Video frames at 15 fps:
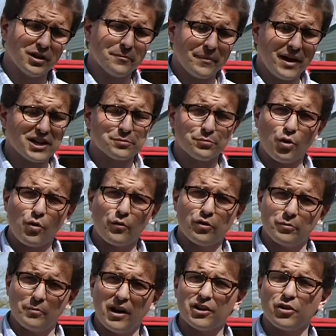It makes more
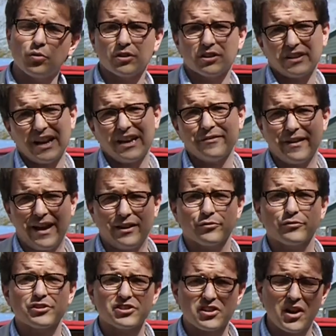what you might call a day van
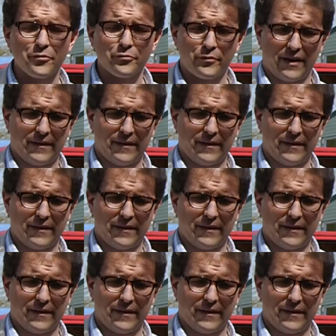or a surf